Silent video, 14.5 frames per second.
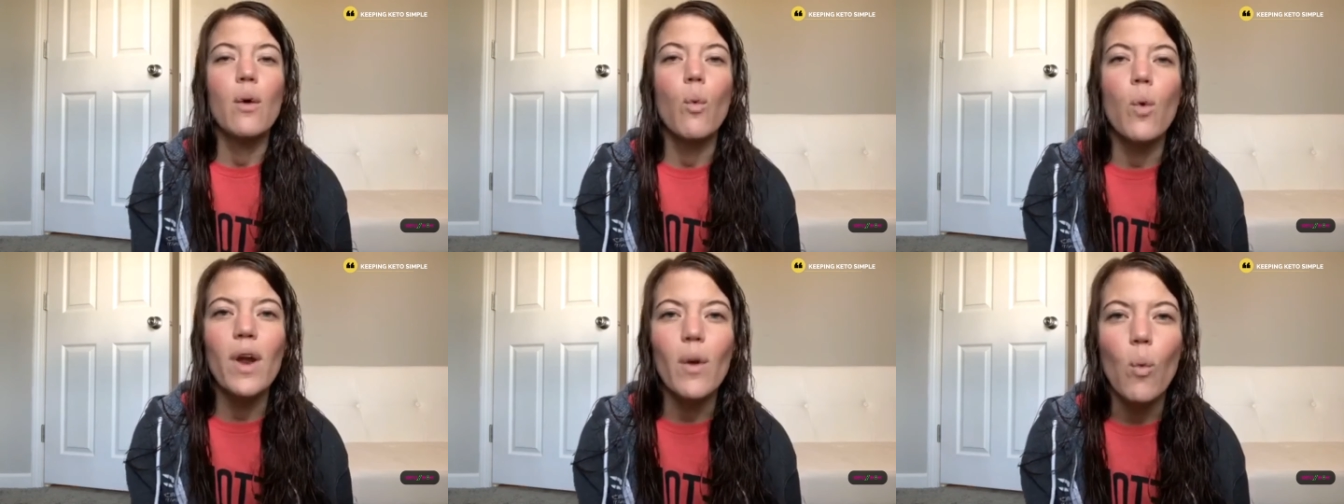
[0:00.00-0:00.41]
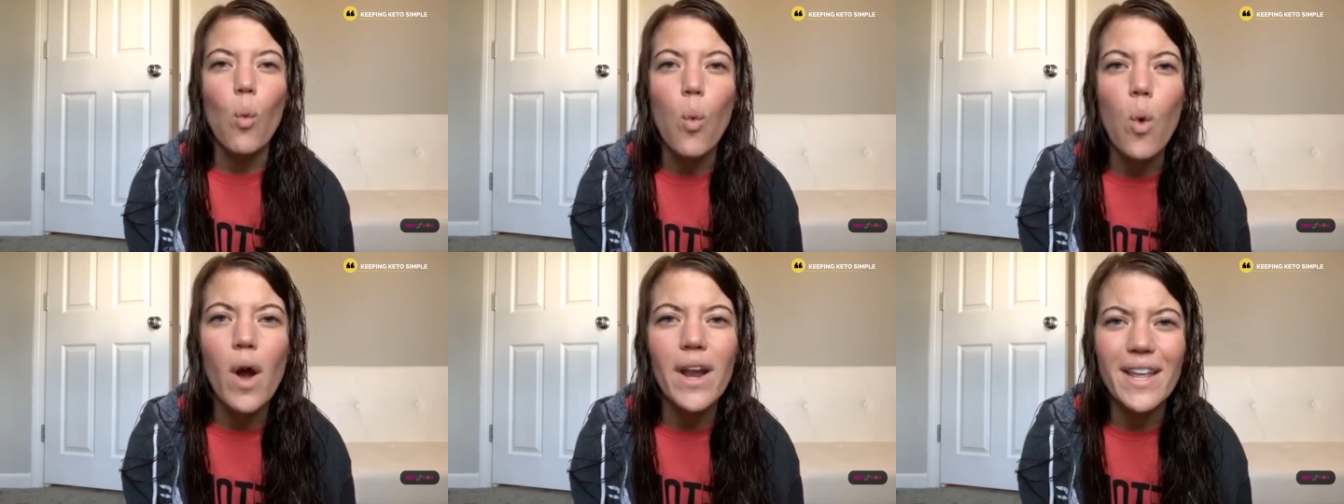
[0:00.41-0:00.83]
what,
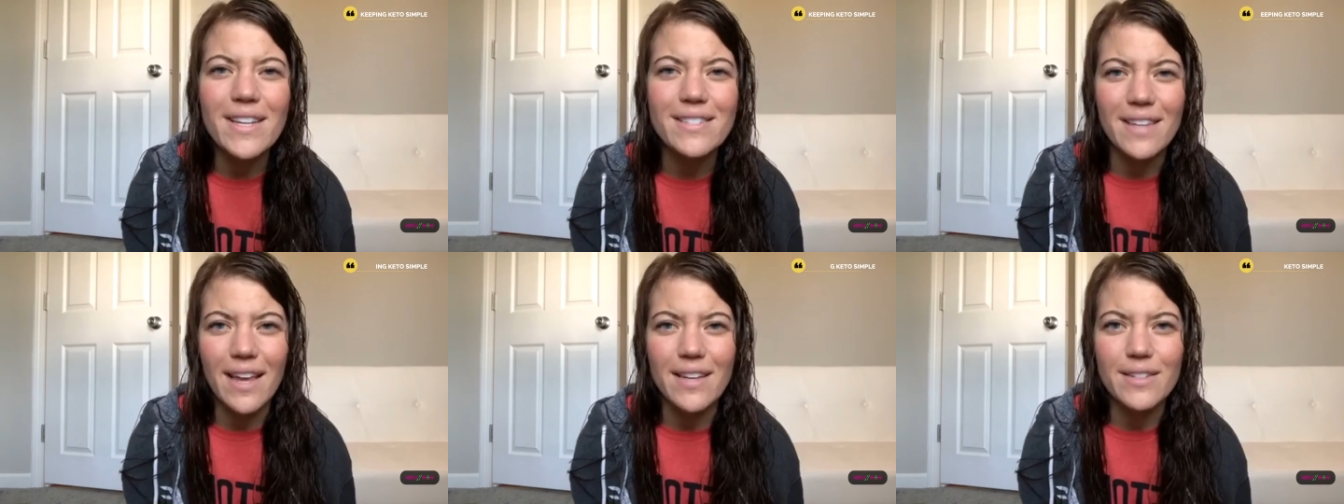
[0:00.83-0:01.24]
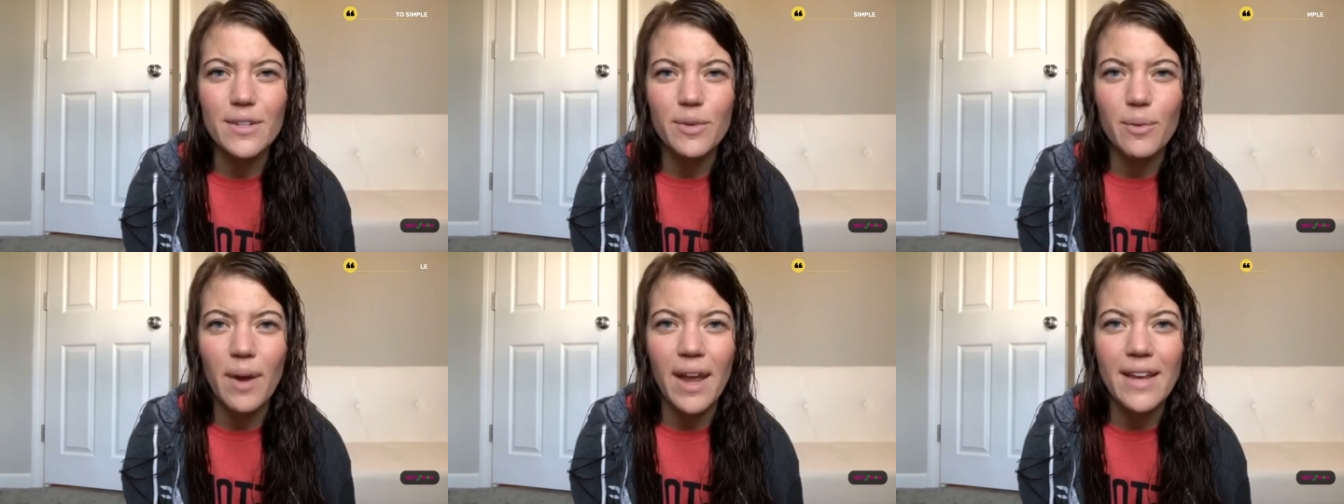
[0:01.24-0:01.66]
what is it,
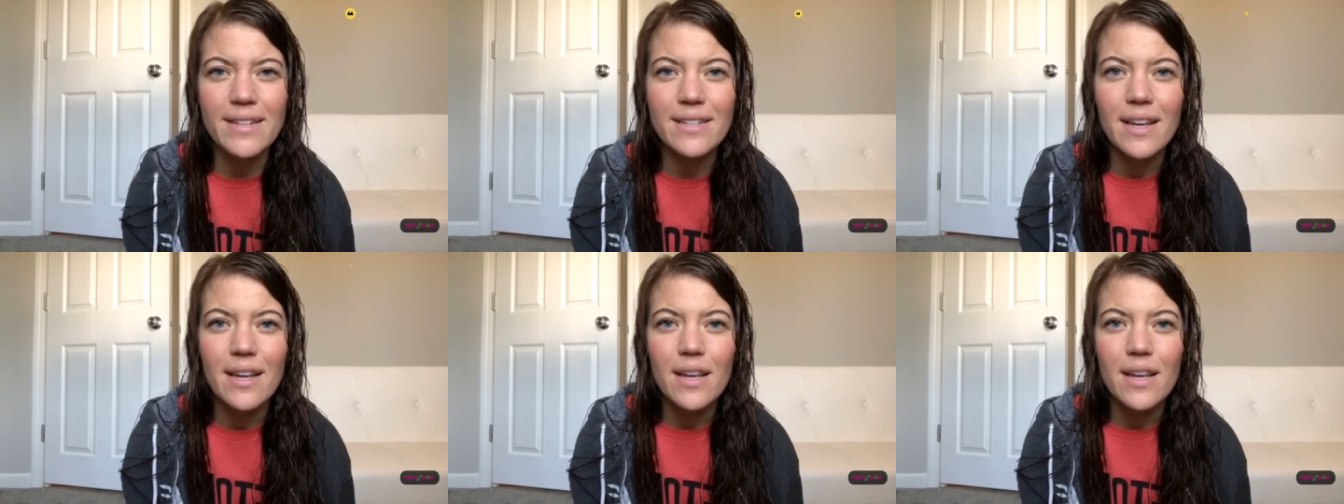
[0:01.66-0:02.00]
right?